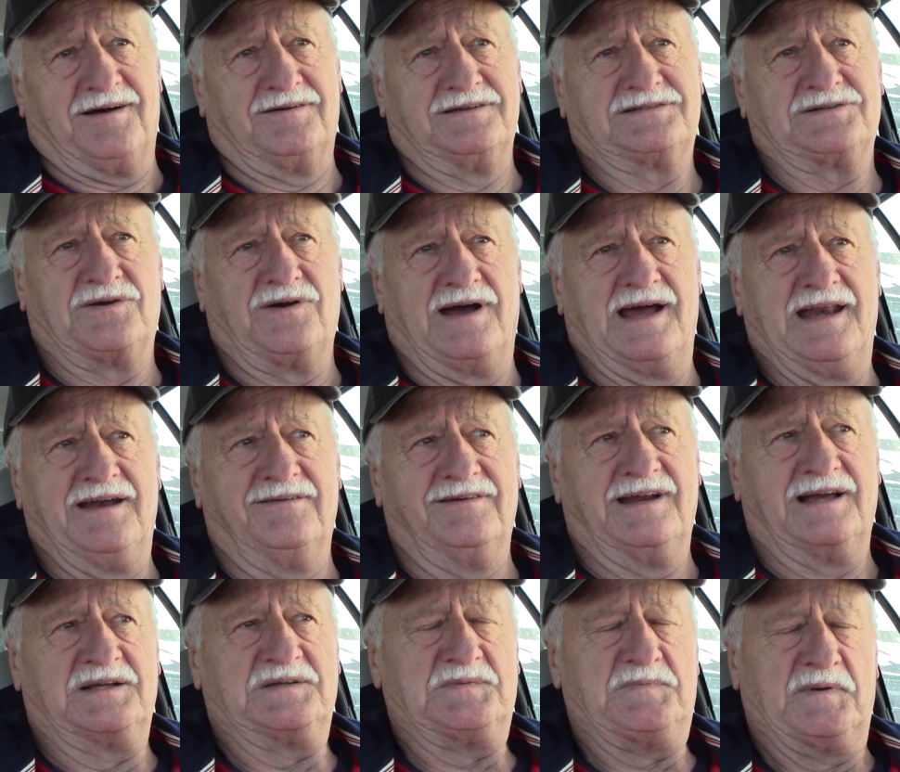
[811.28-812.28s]
quite an
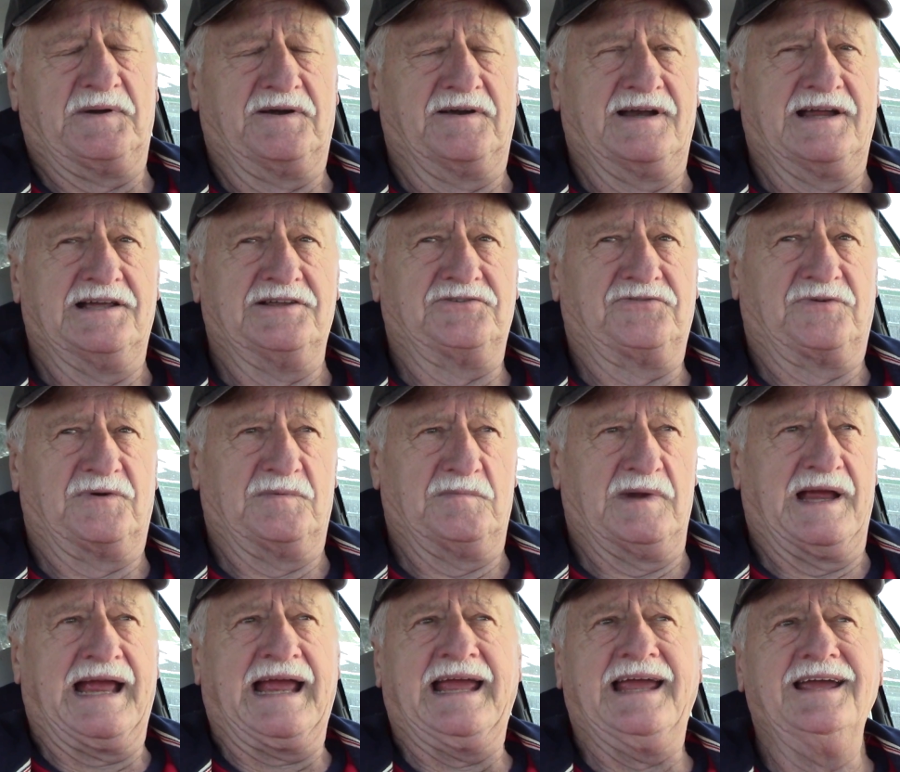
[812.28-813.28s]
experience for
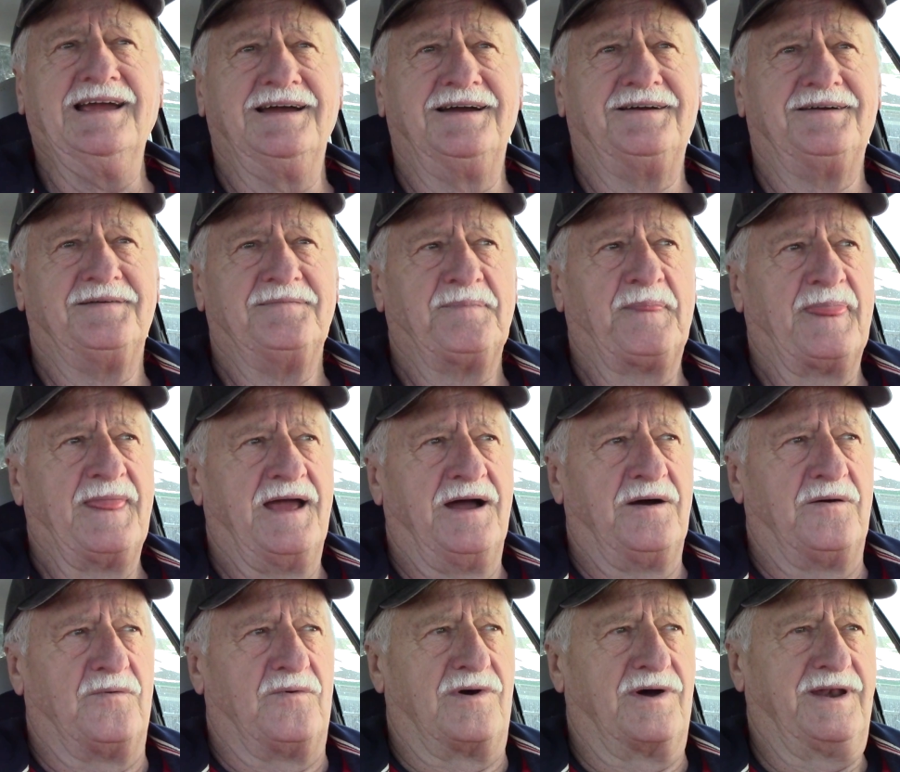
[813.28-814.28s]
me,
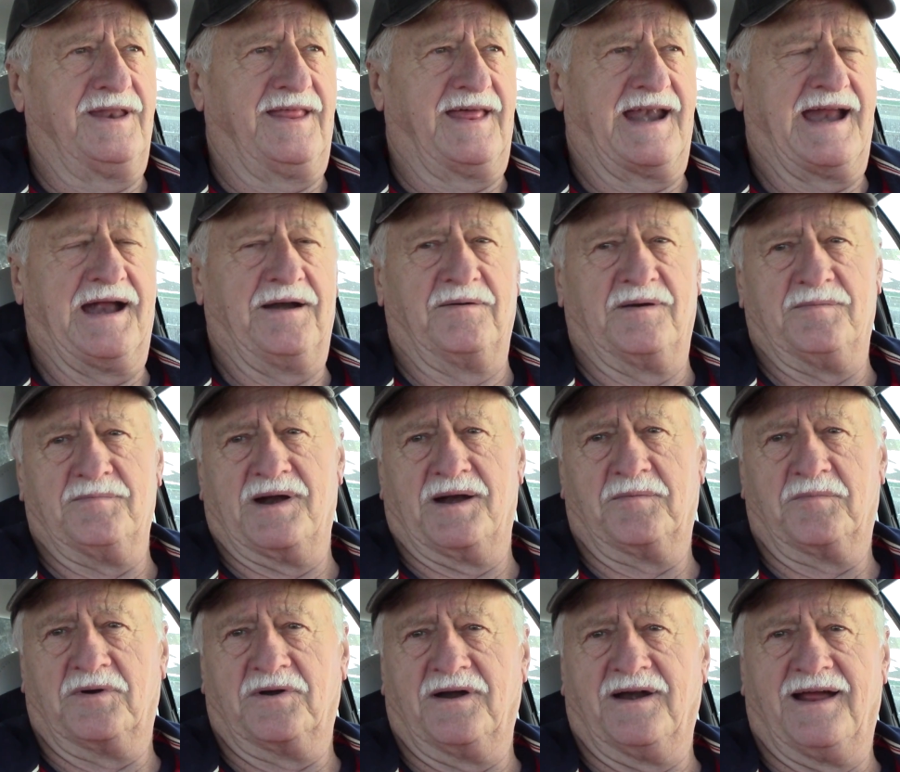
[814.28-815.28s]
one that I
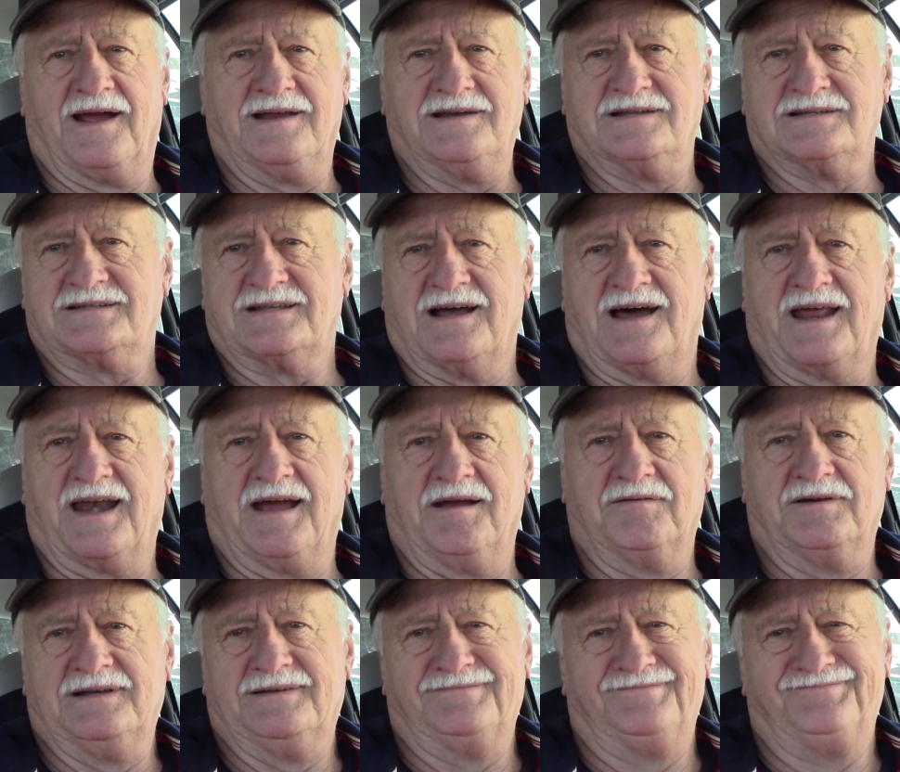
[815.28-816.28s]
remember, and I just thought I
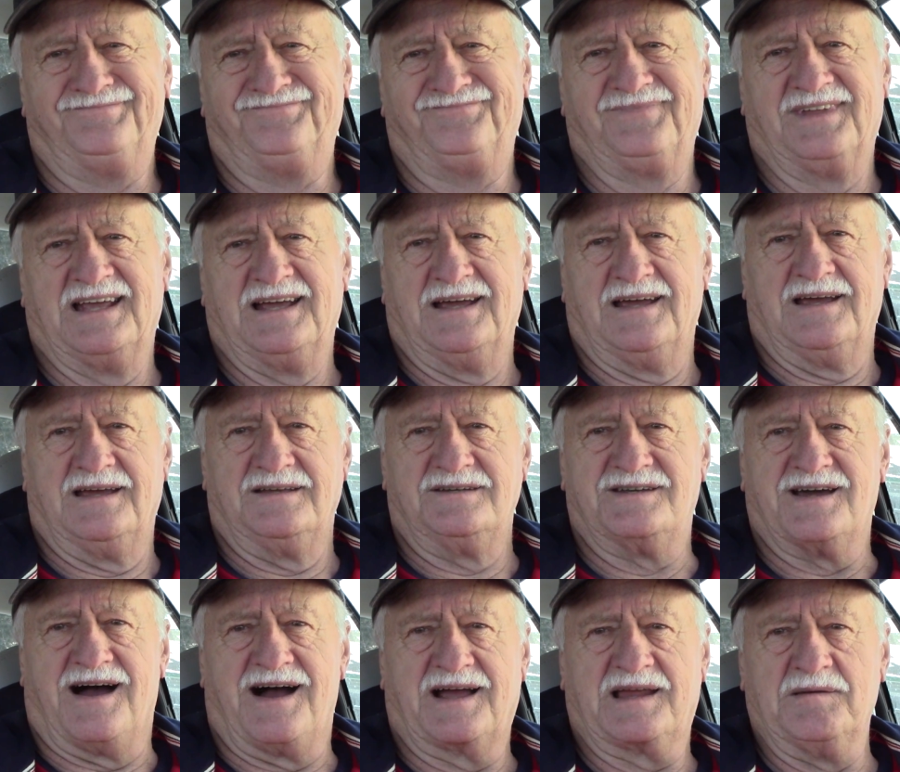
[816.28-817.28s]
would
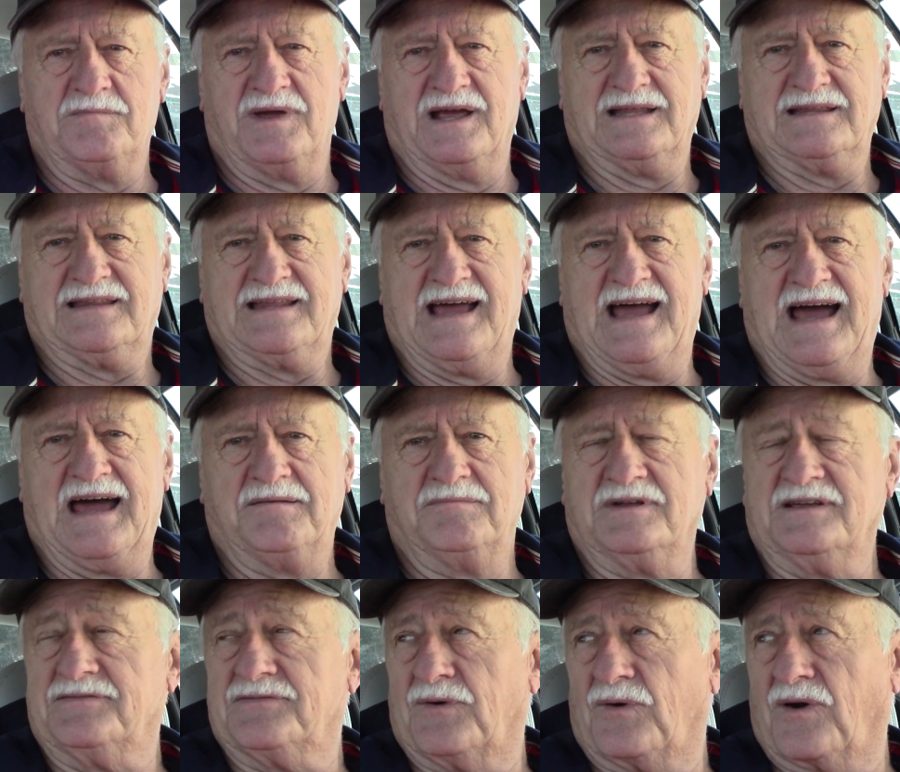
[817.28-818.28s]
document that
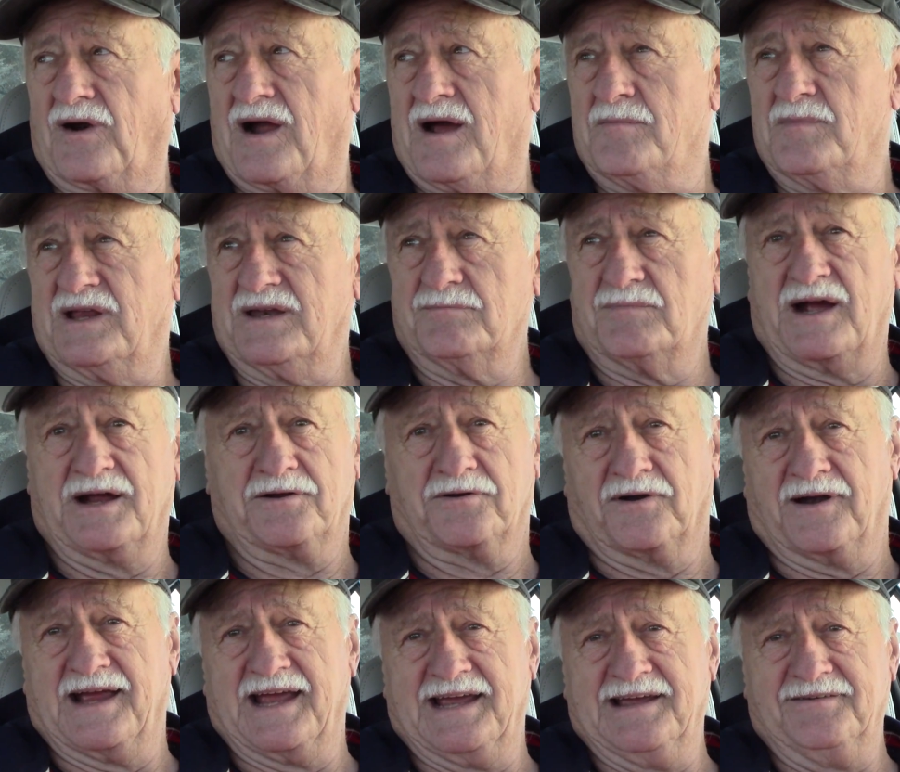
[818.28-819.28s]
before I'm in my
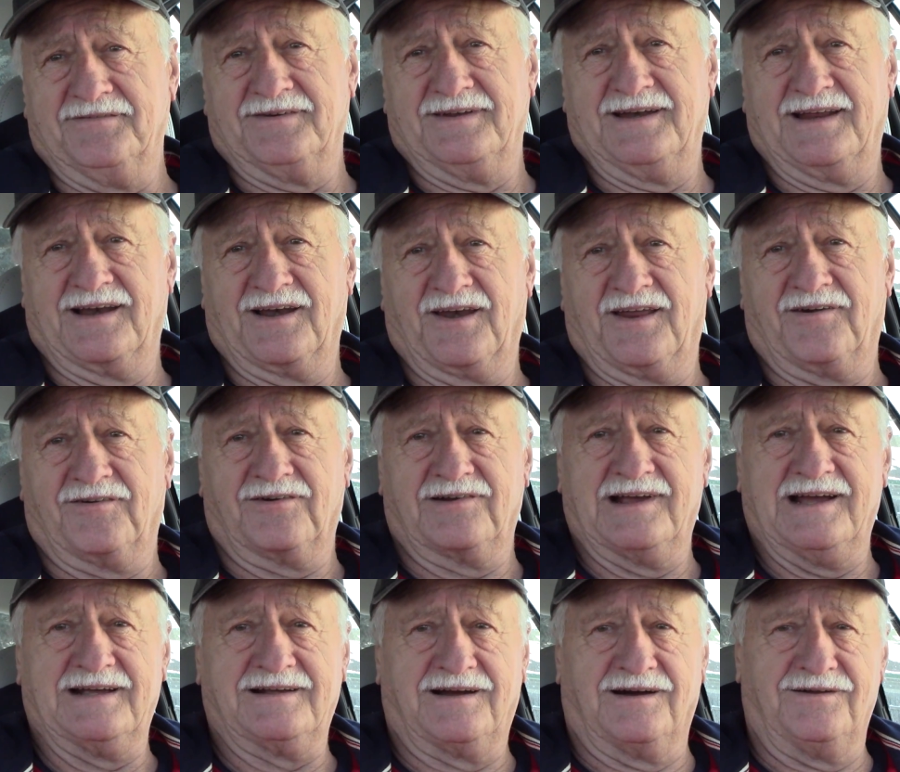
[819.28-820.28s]
grave, and it'll never
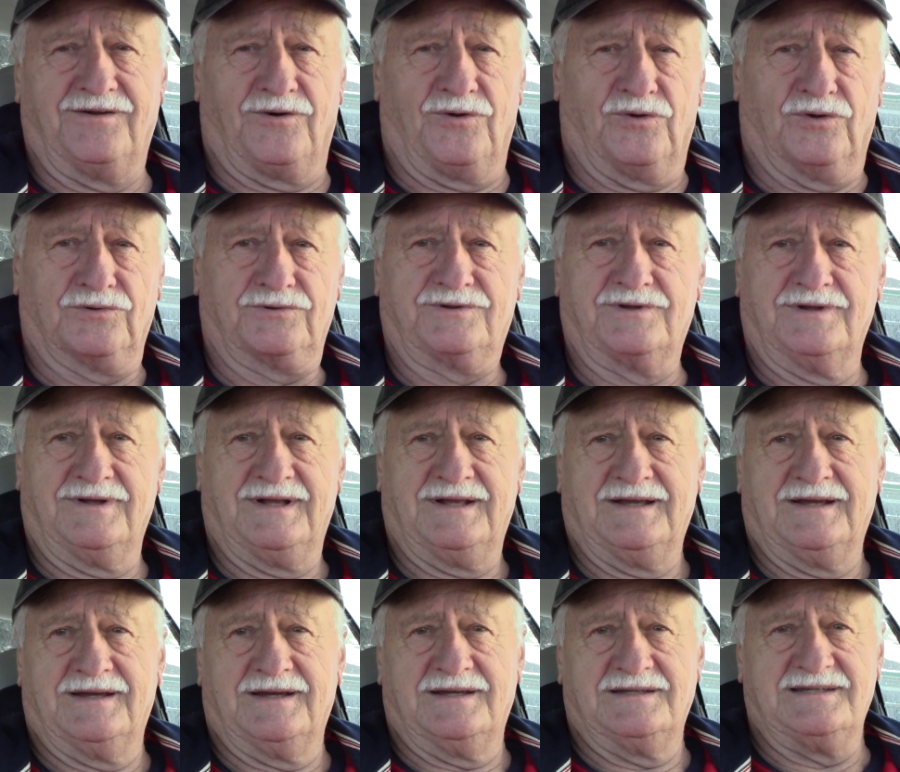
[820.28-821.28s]
get told
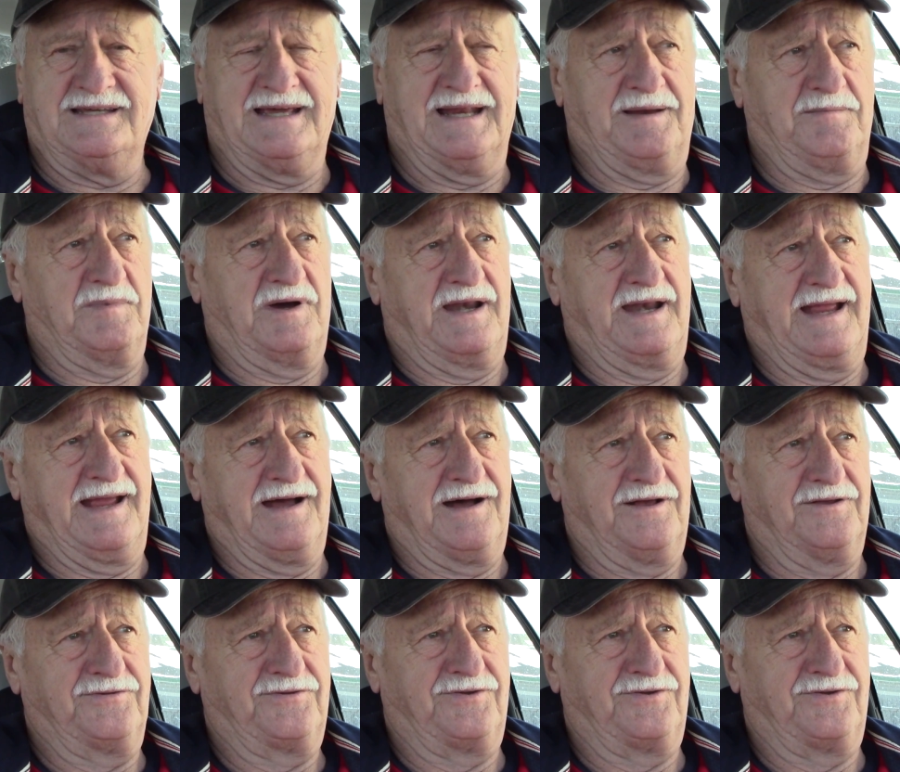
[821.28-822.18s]
to anybody else.